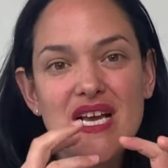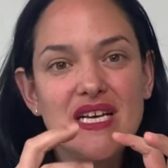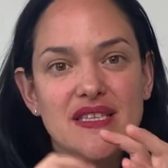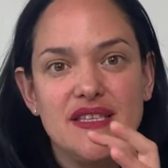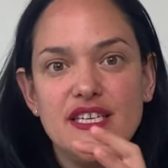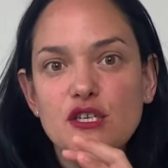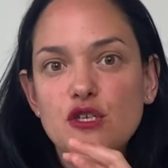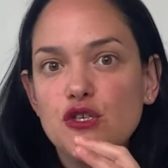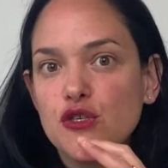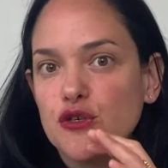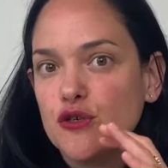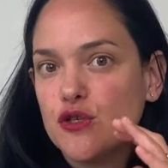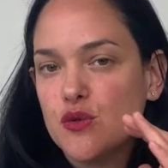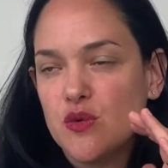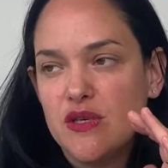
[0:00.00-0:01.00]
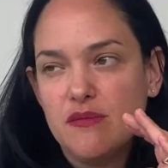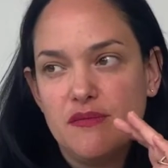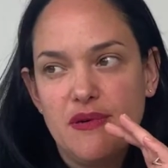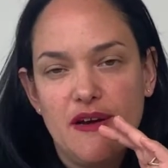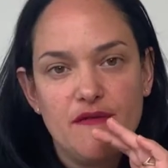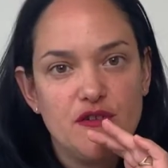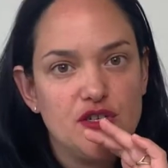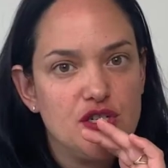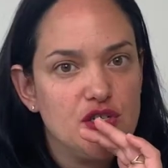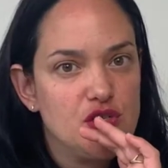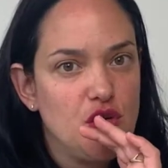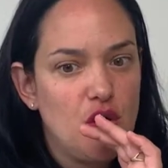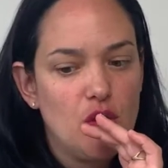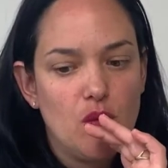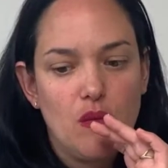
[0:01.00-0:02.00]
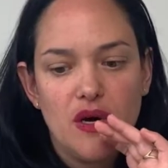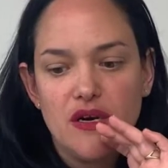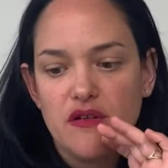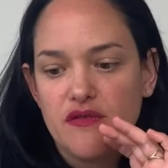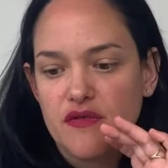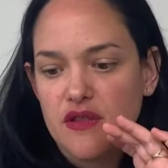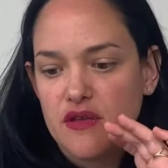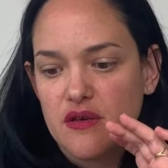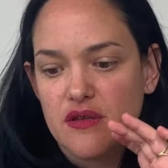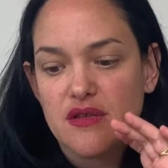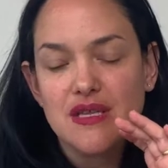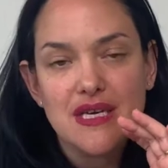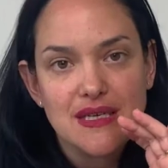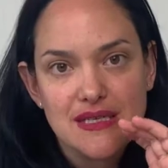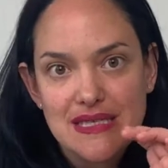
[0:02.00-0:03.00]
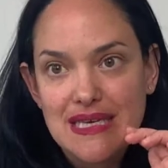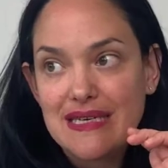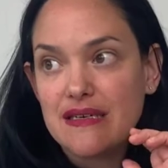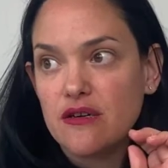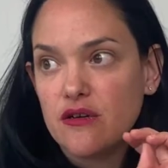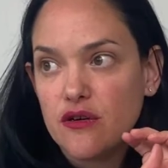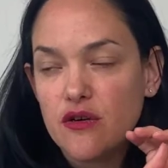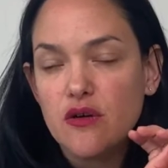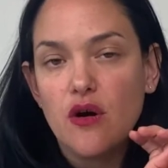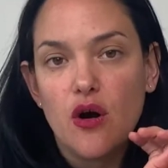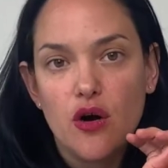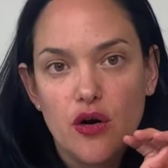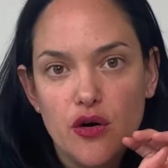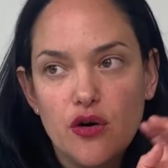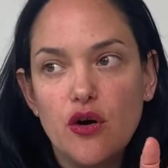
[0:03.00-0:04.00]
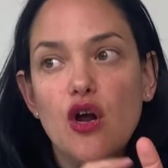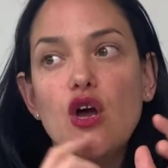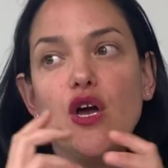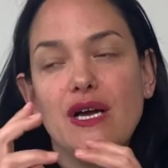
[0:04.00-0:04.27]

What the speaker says: these sugar sweetened beverages are one of the things that are